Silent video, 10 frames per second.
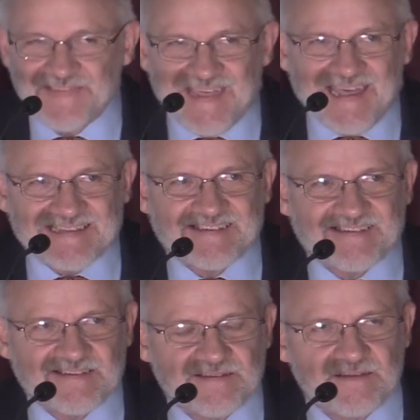
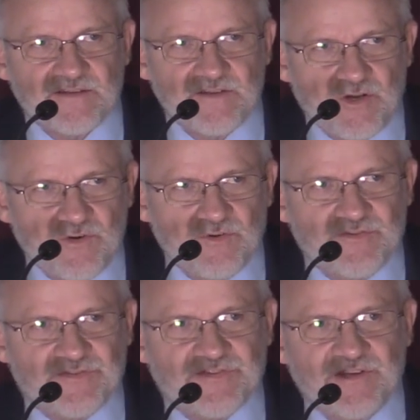That's
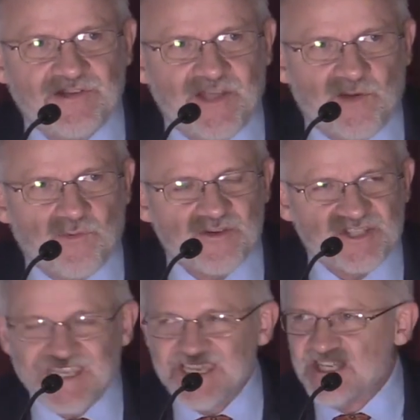those that were
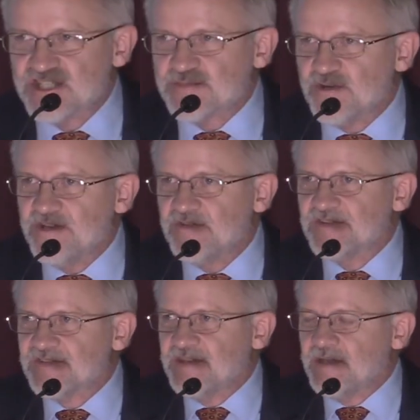changed
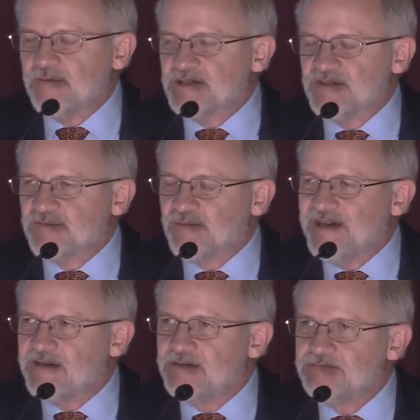previously that we just
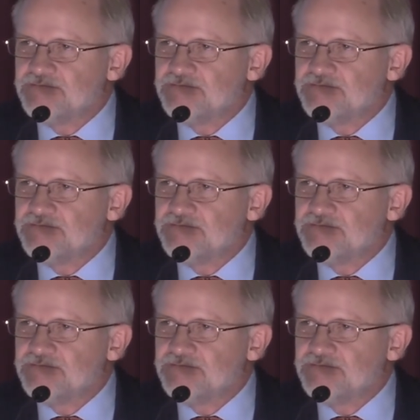read.